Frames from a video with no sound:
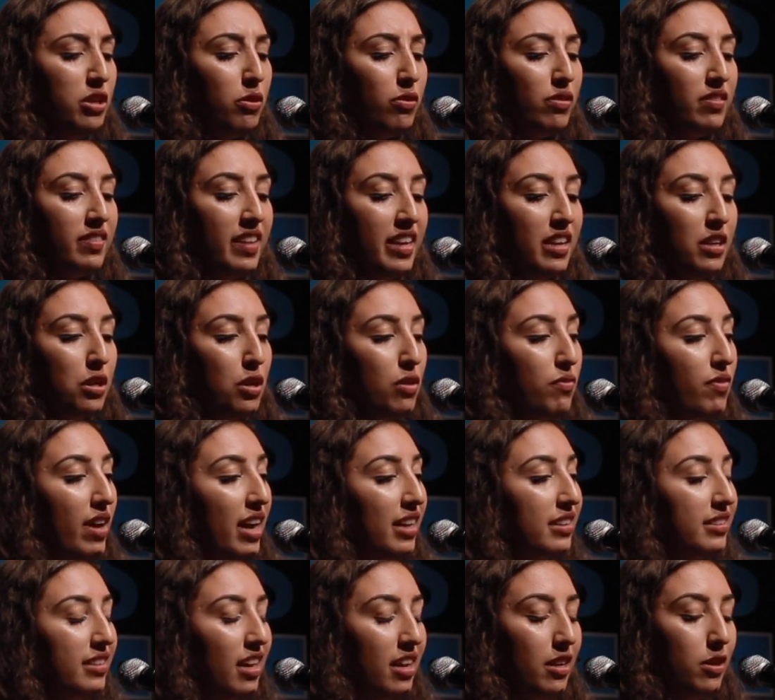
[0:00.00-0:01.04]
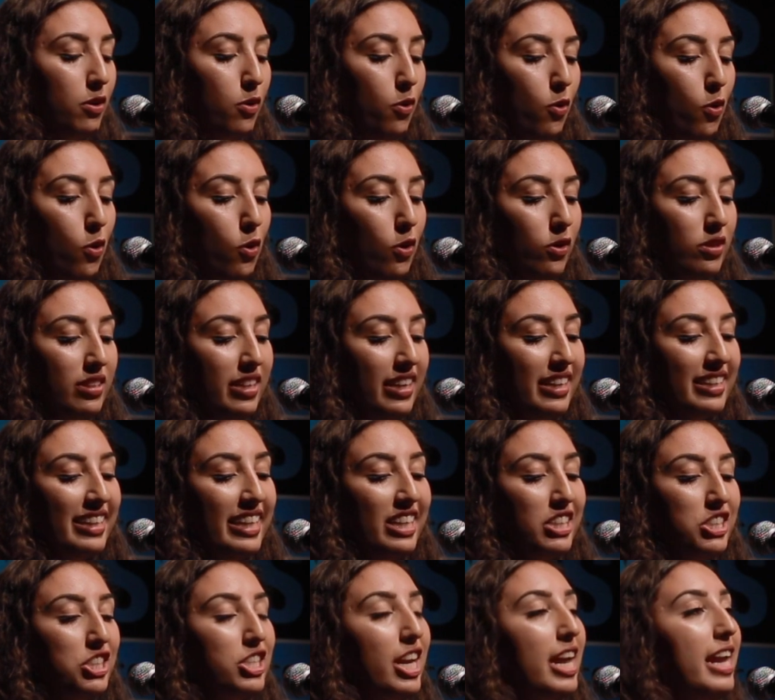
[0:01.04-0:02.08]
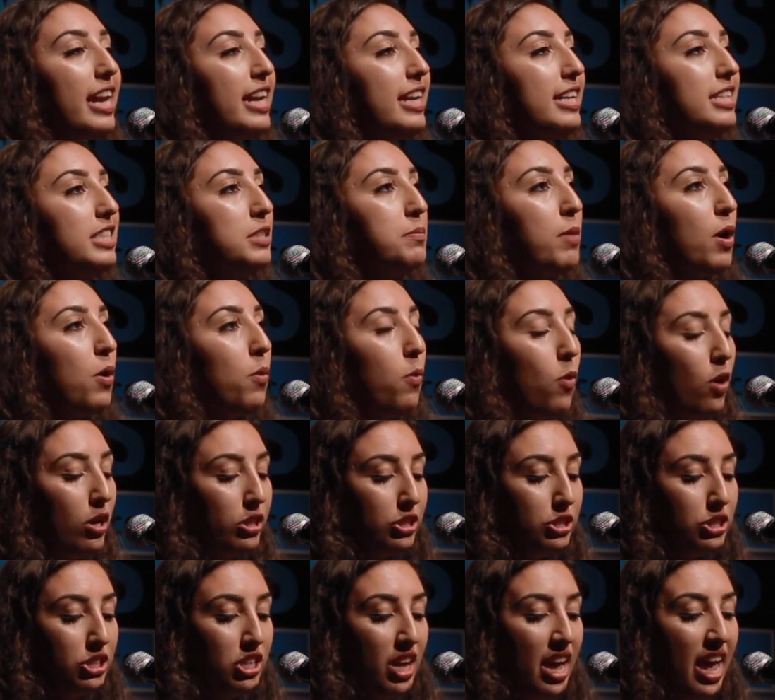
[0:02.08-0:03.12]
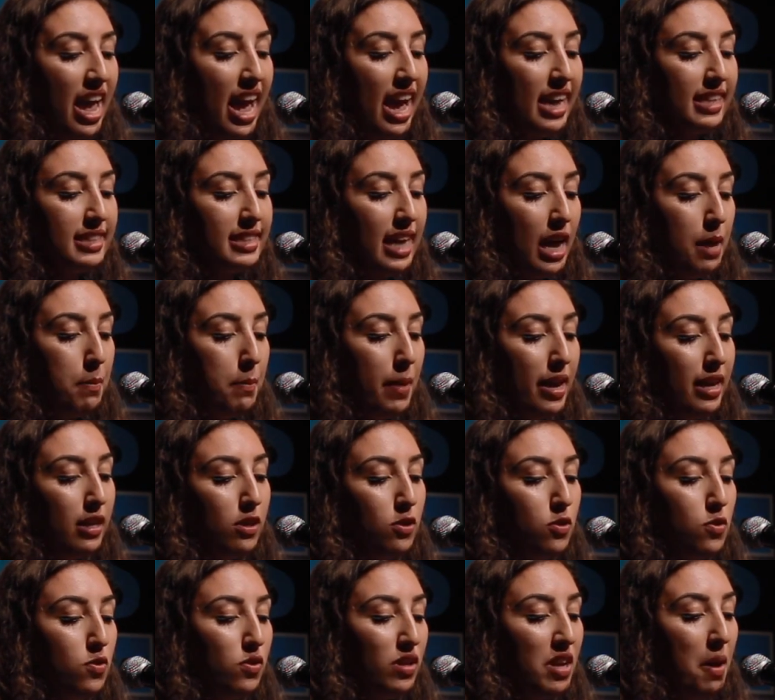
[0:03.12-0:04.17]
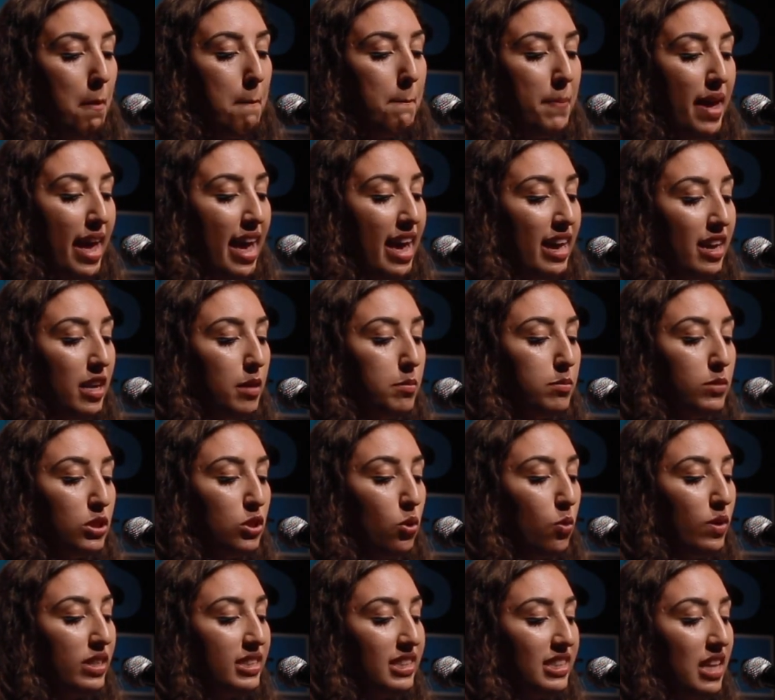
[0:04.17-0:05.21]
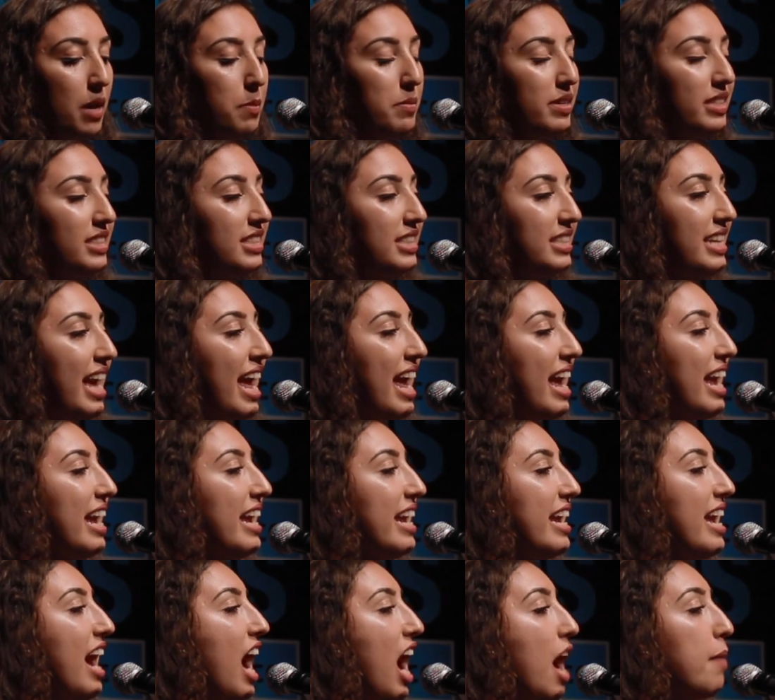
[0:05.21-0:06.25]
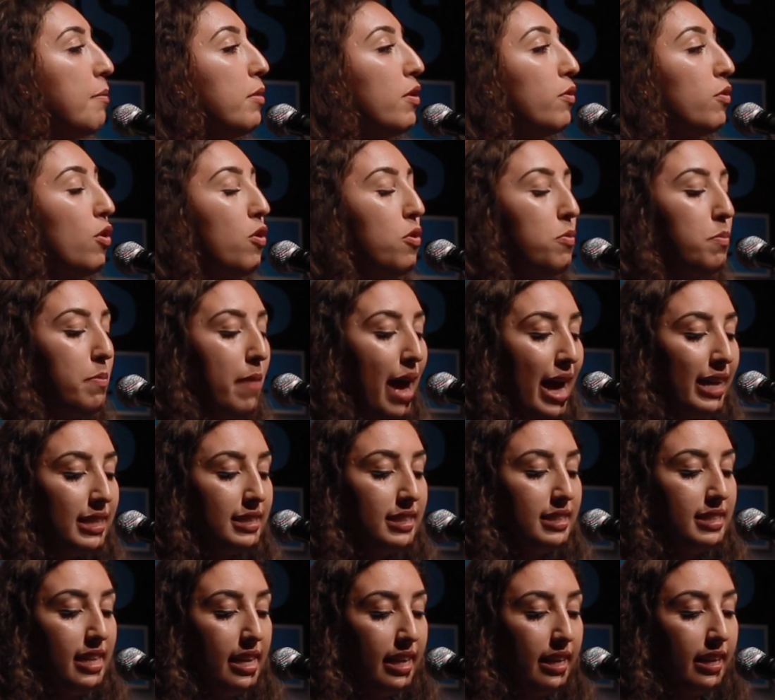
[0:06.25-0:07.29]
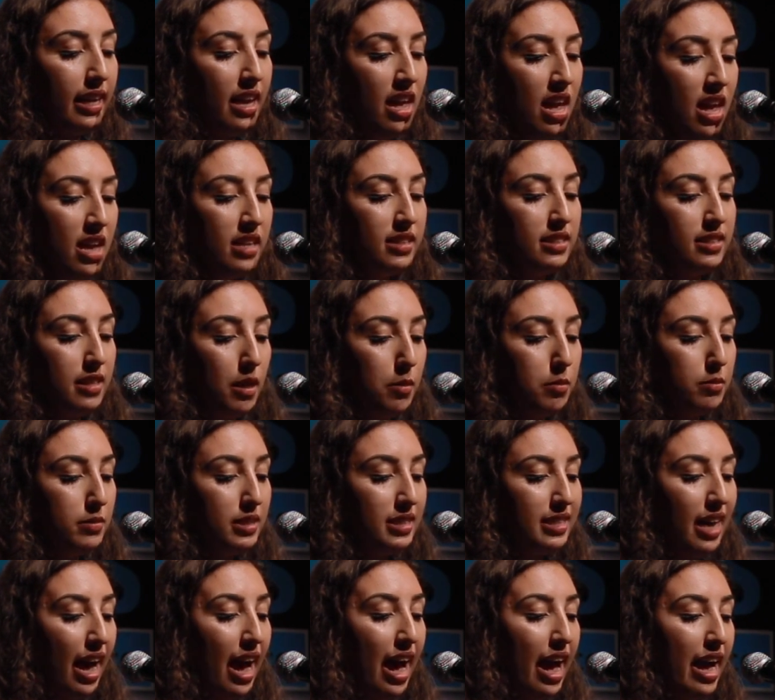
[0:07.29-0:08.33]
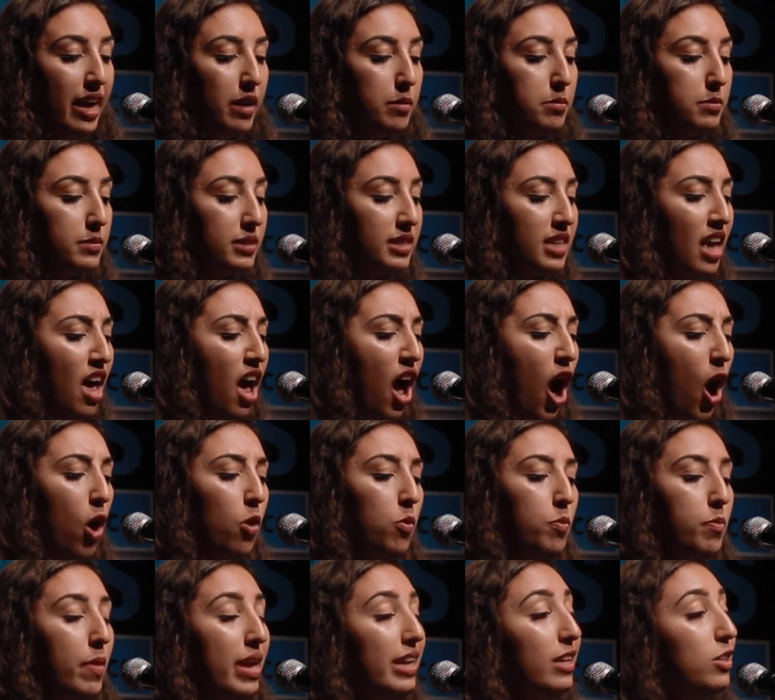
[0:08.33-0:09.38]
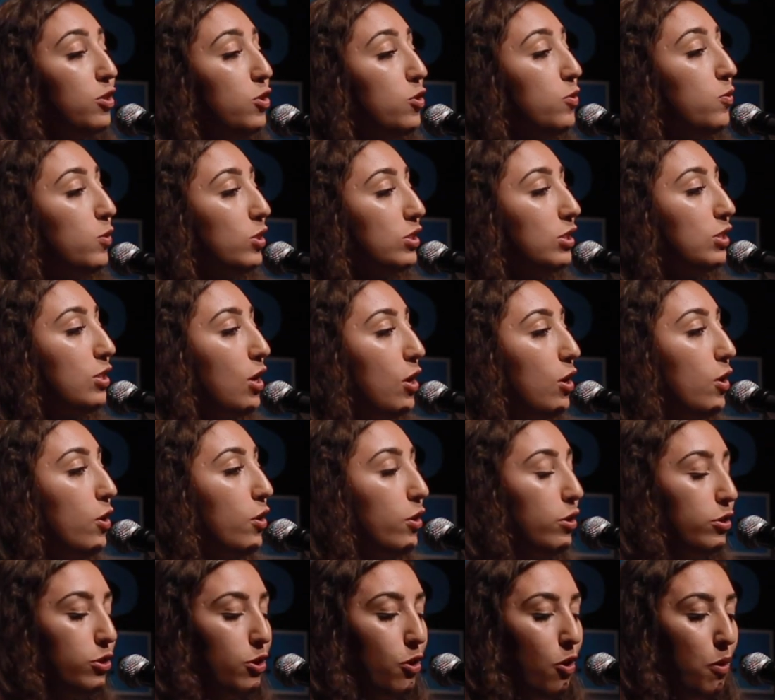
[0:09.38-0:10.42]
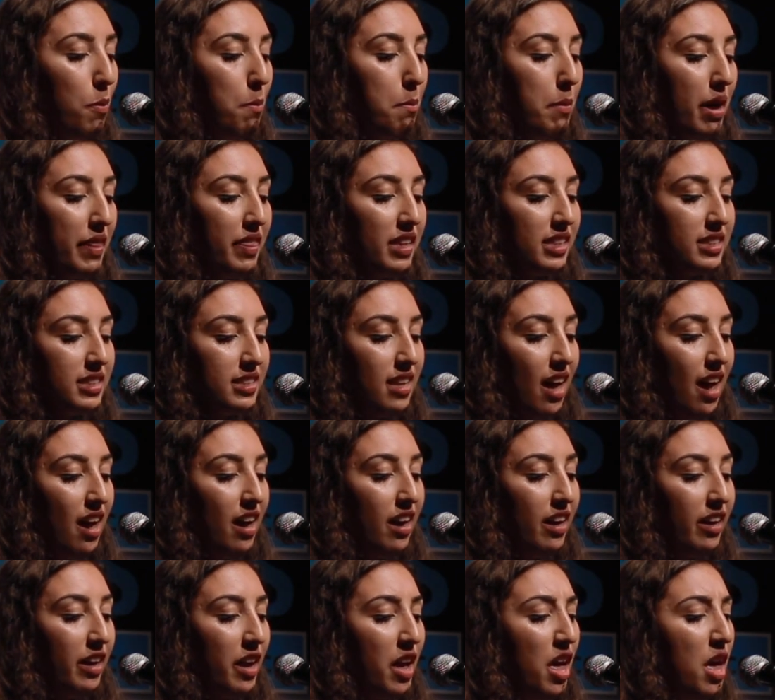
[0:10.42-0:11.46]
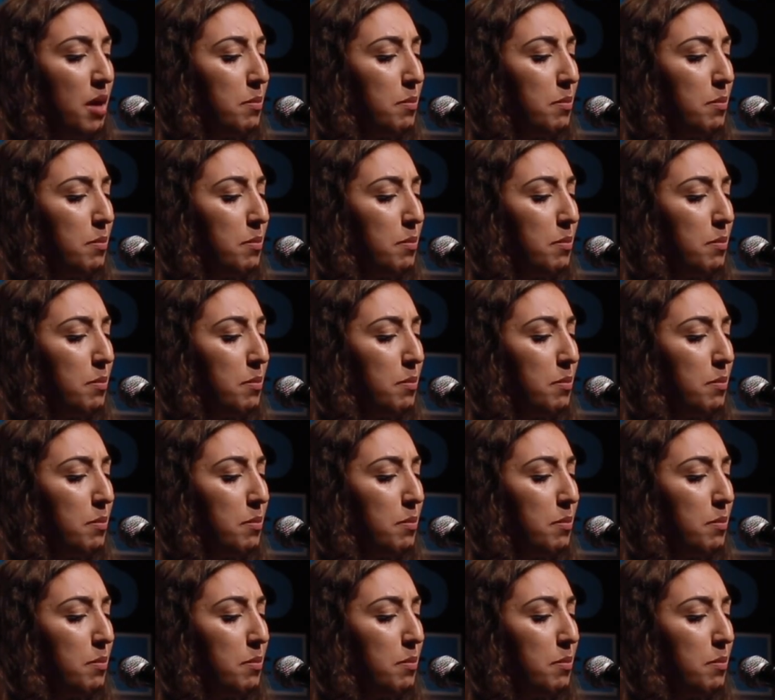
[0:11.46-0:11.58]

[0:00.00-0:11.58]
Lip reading: You'll think you've outdone all the cliches, but watch as I make you compare him to a summer's day. I'm a romantic sometimes. I'll make you want to learn your mother tongue